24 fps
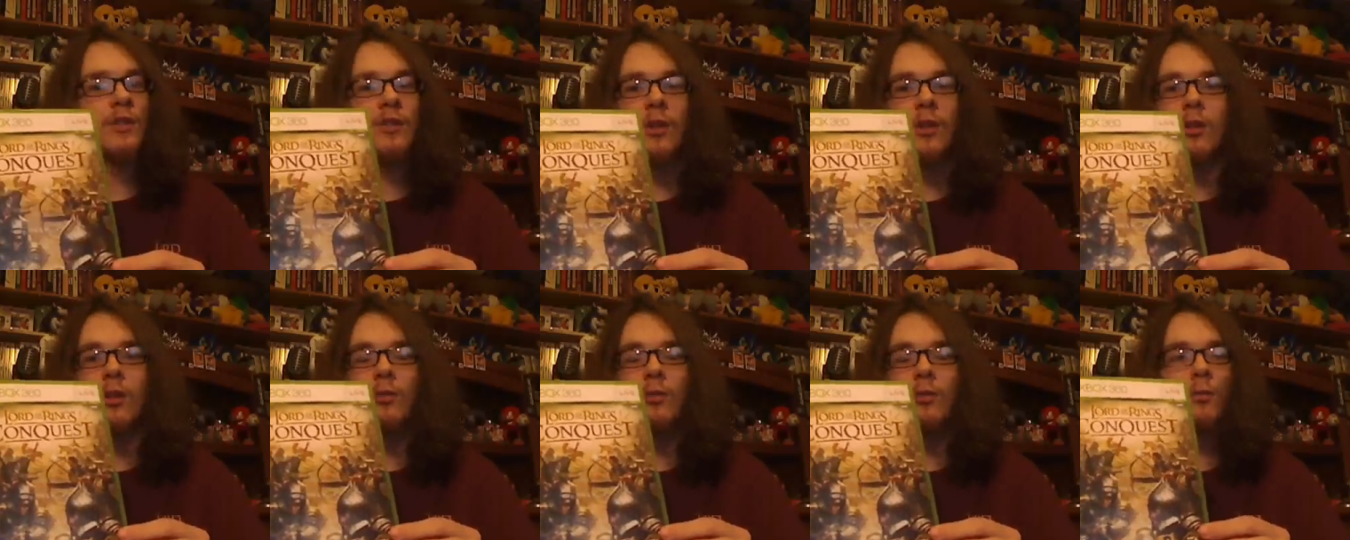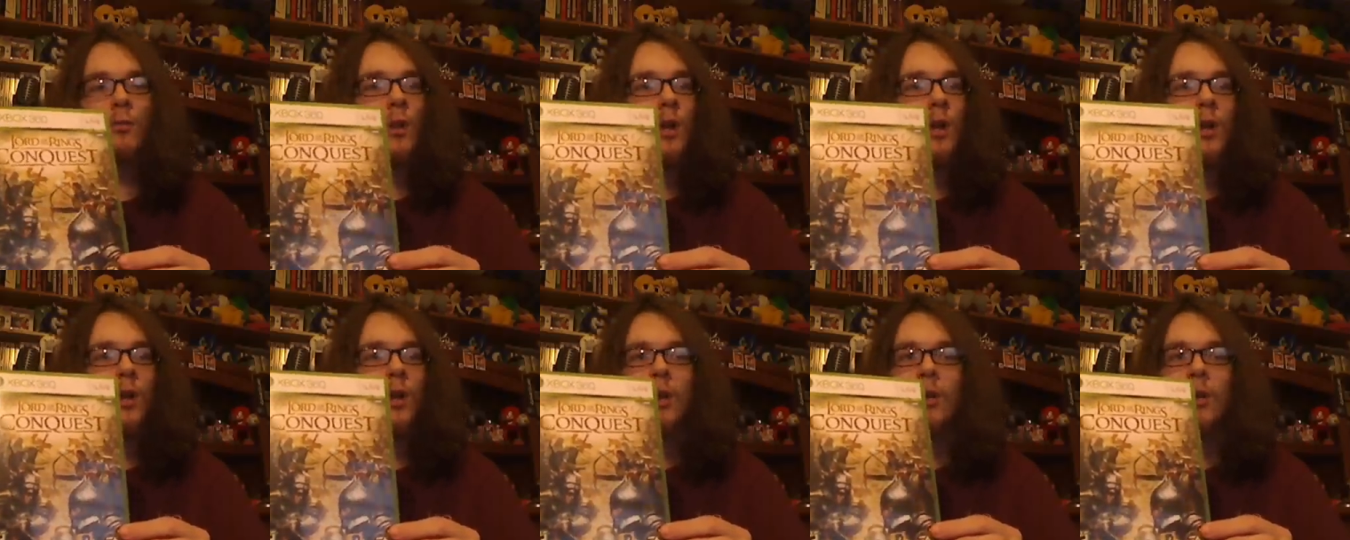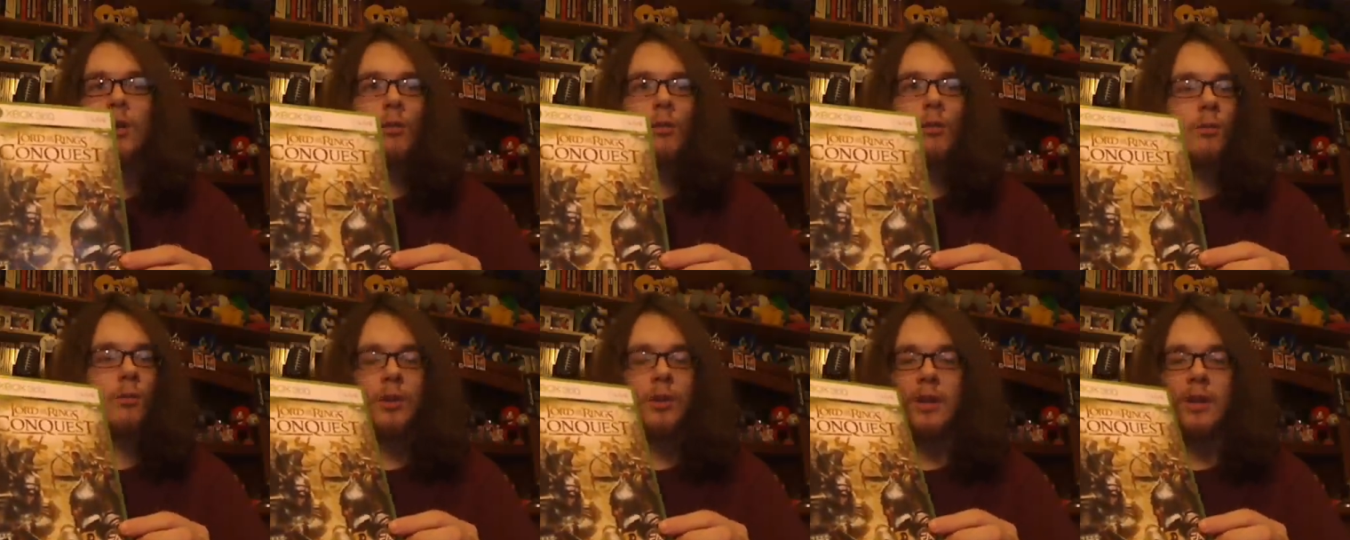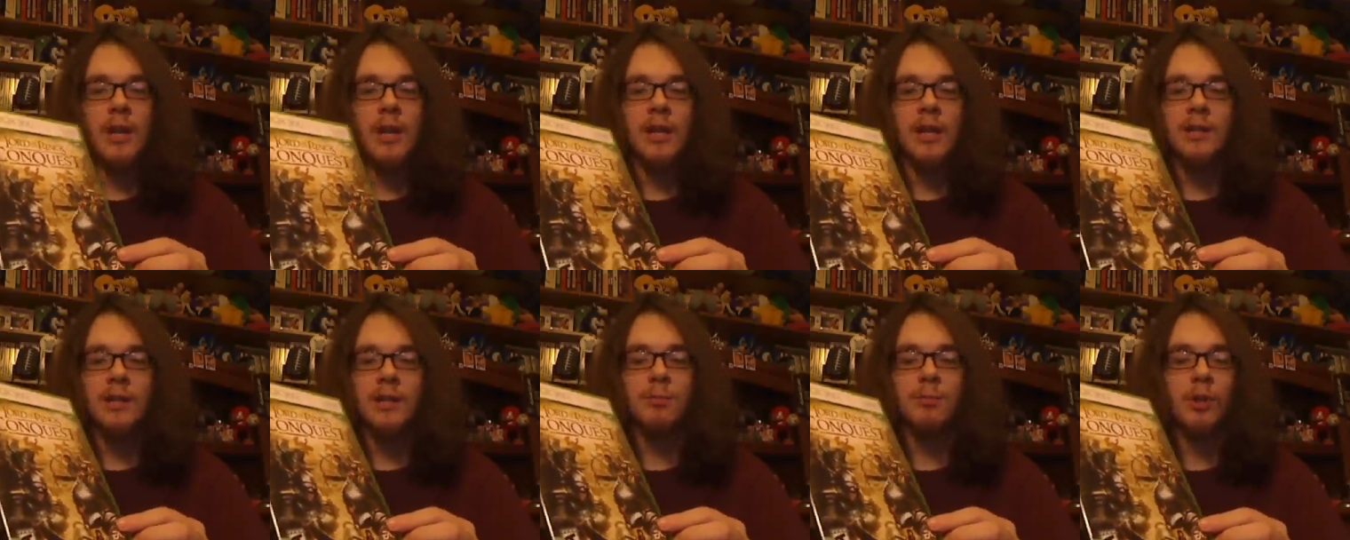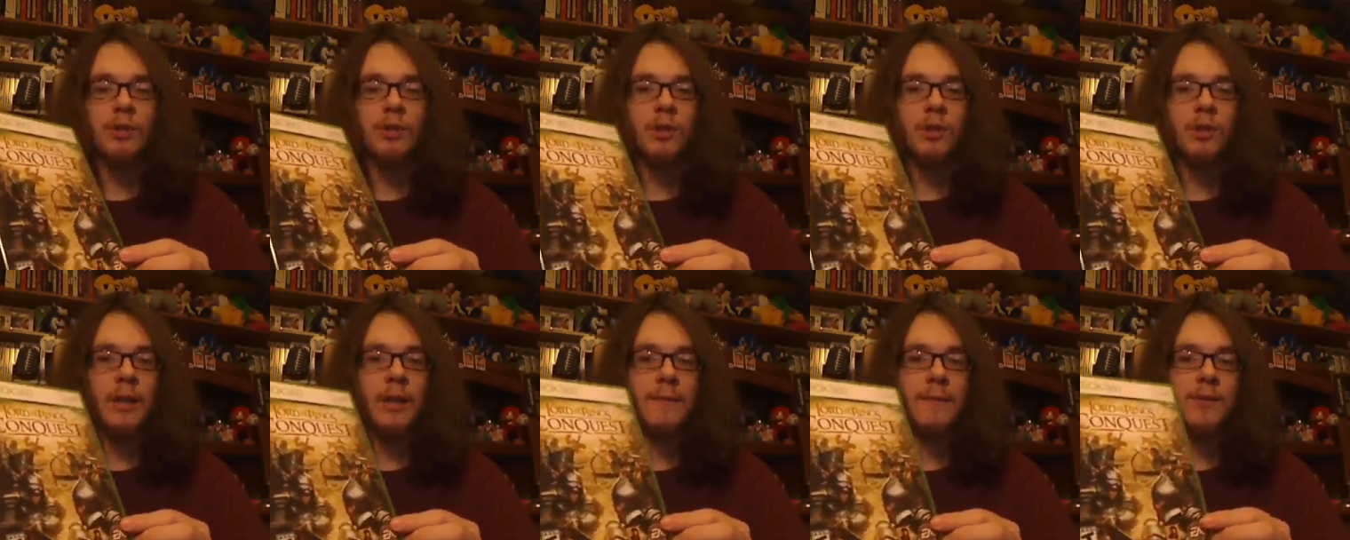is it's
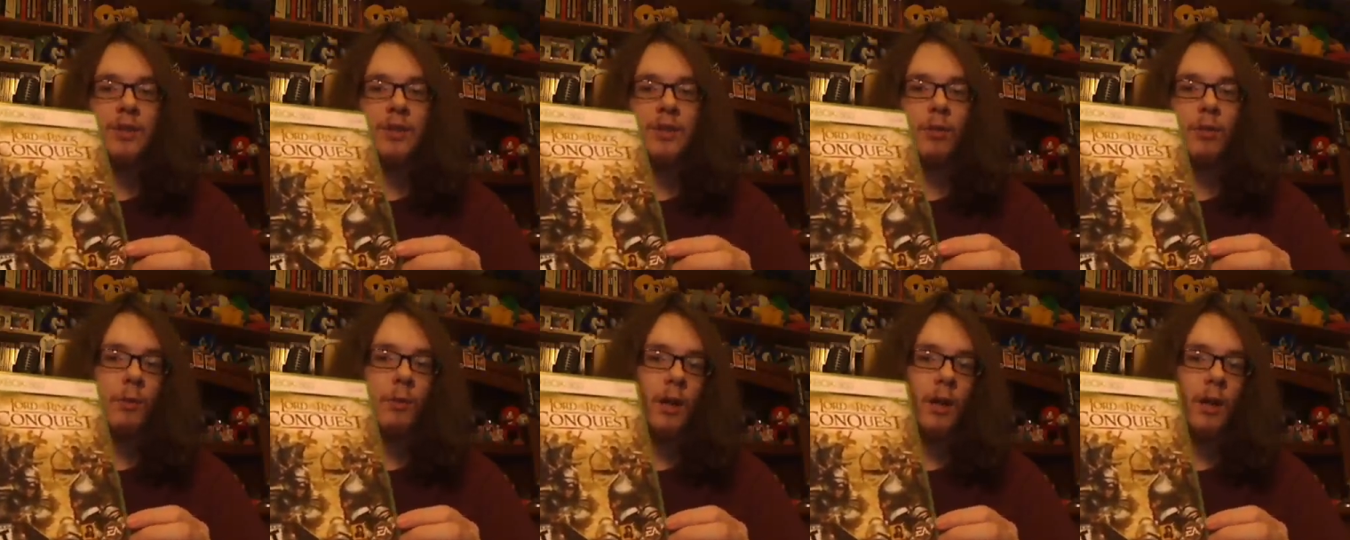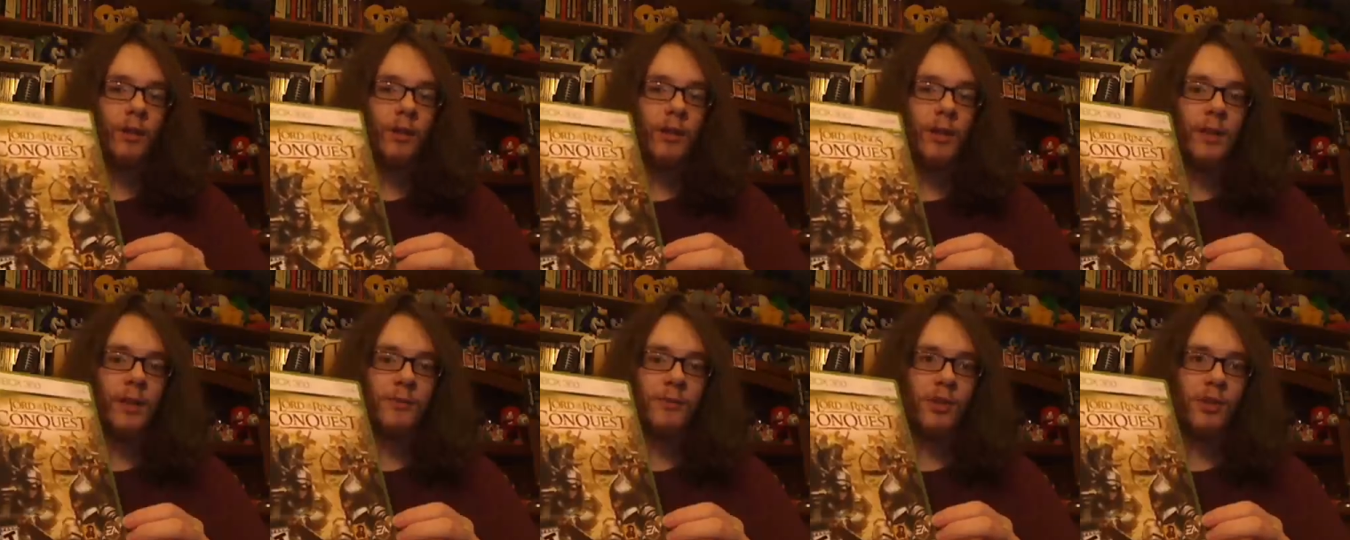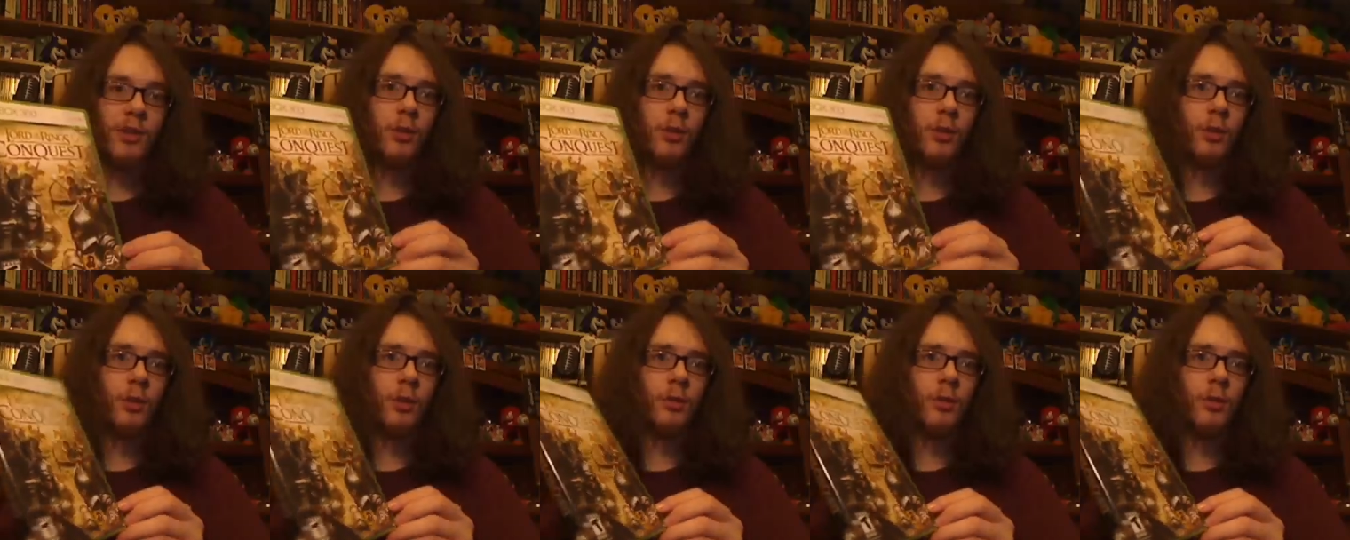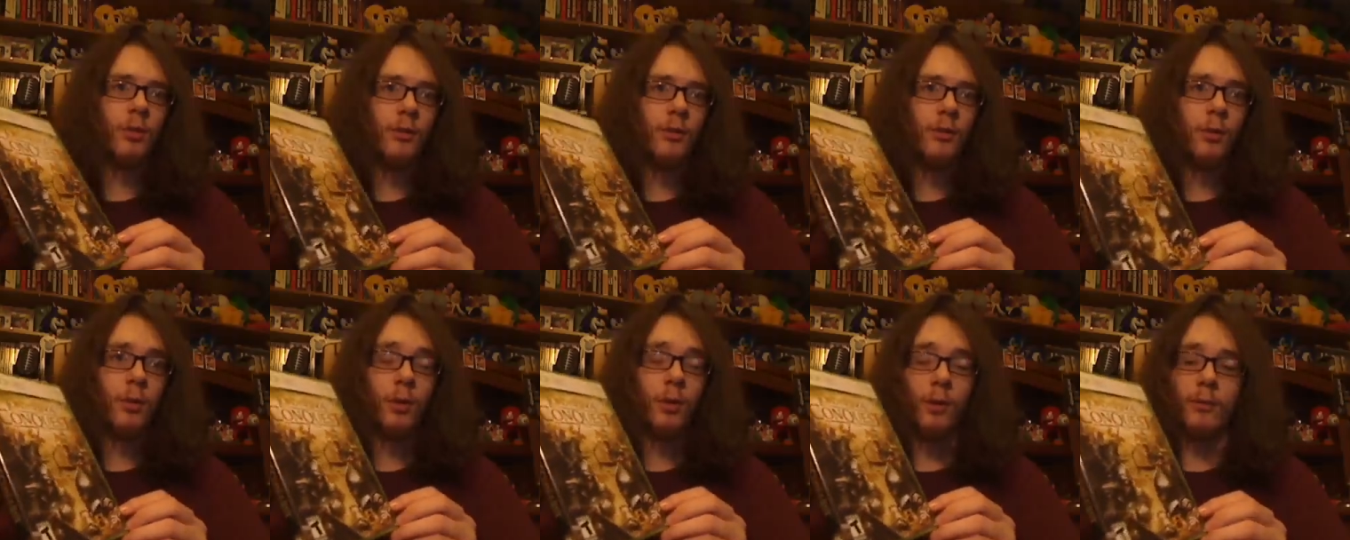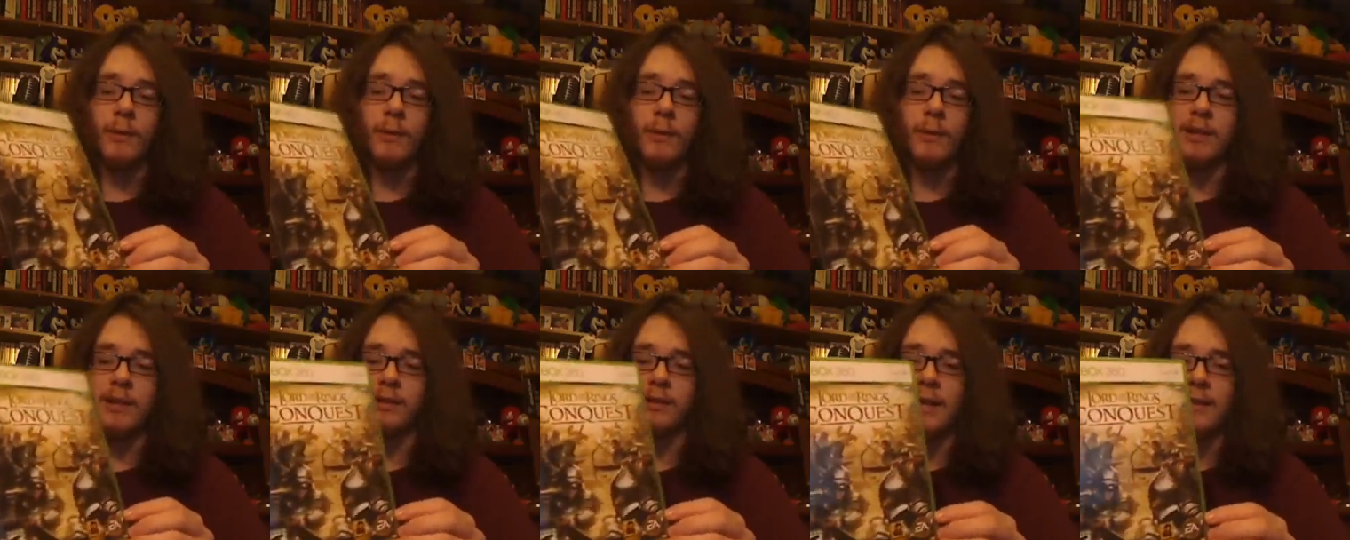brought to life so well in terms of the Lord of the
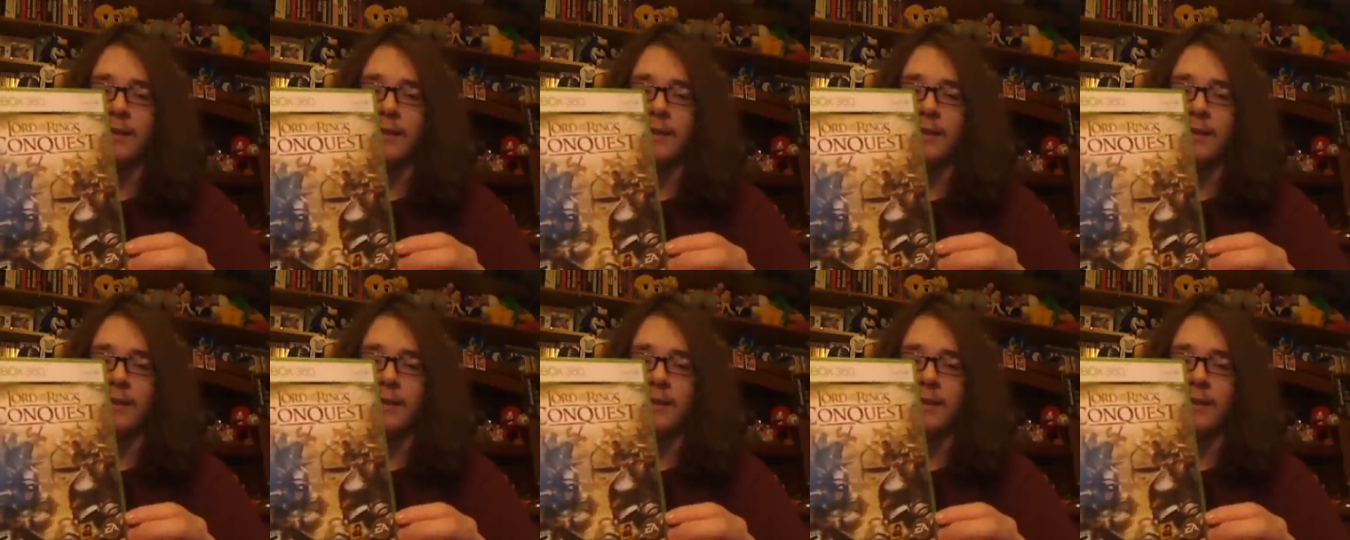Rings